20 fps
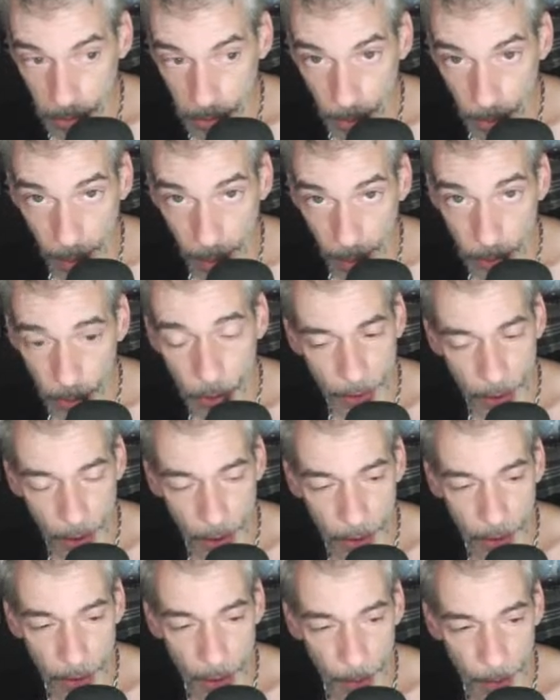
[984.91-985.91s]
There's a
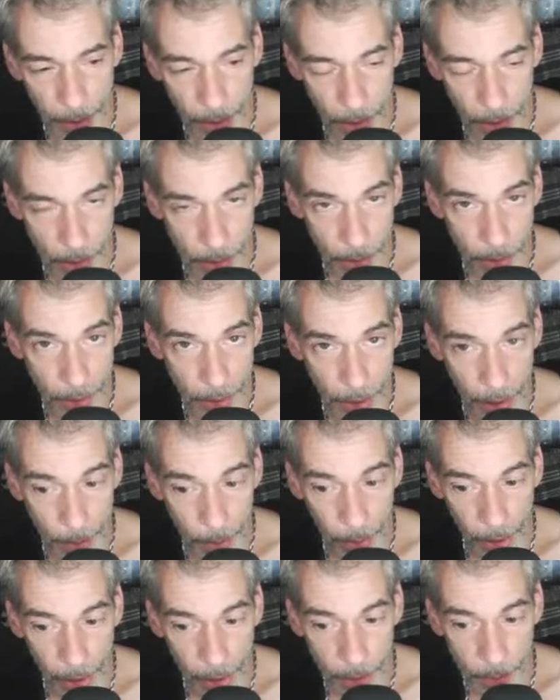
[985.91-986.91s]
resonance that begins to take
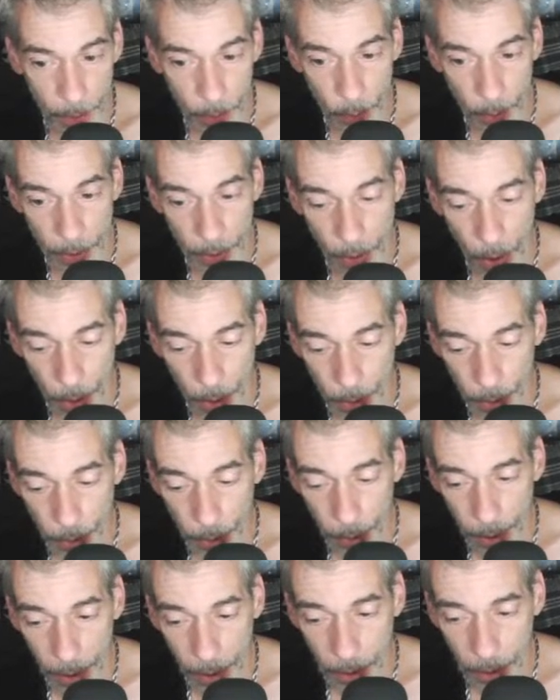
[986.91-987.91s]
place between the other
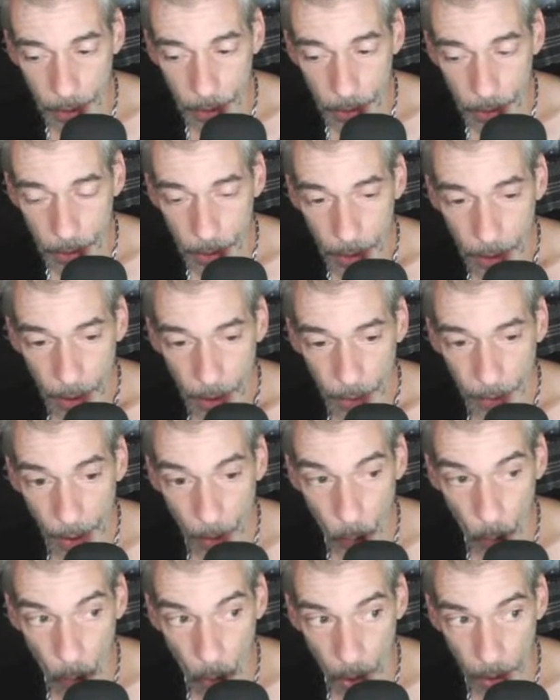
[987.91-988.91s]
things
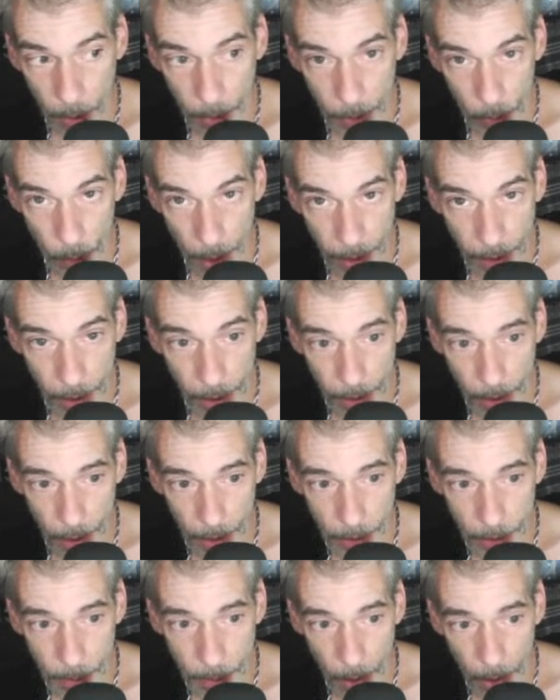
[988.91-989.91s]
that want to be
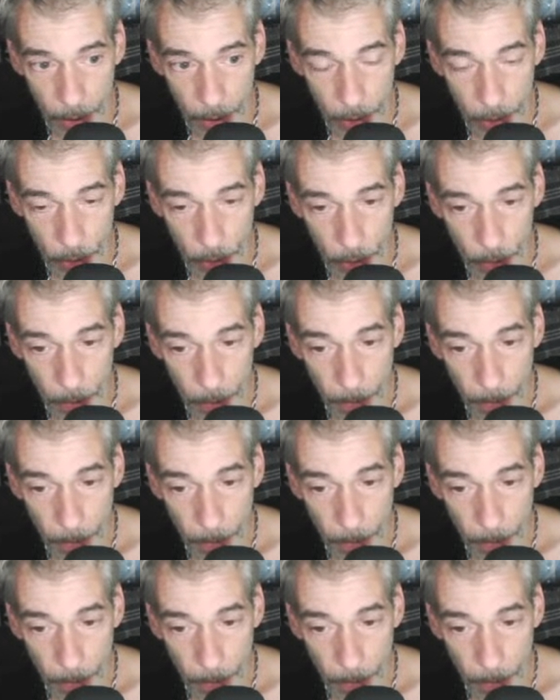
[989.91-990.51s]
recognized by you,